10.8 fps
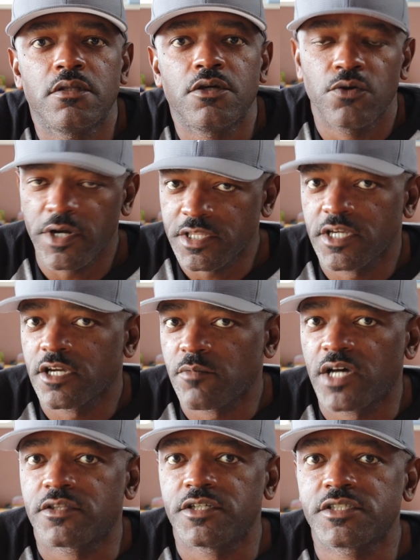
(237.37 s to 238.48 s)
The great thing
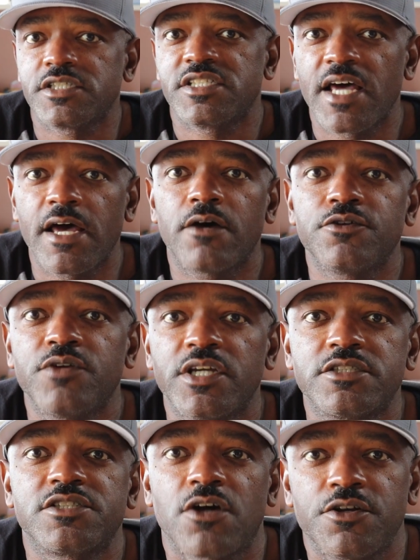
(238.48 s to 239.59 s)
about this is now you
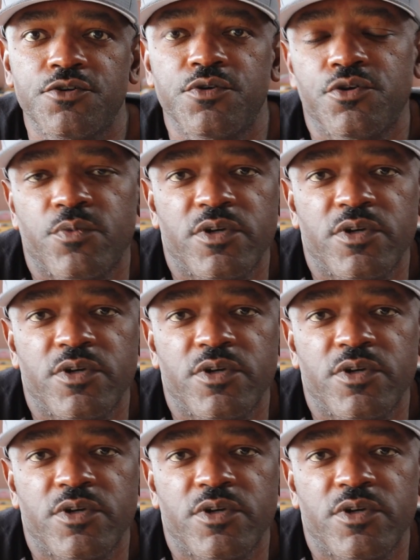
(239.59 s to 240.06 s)
get to start doing your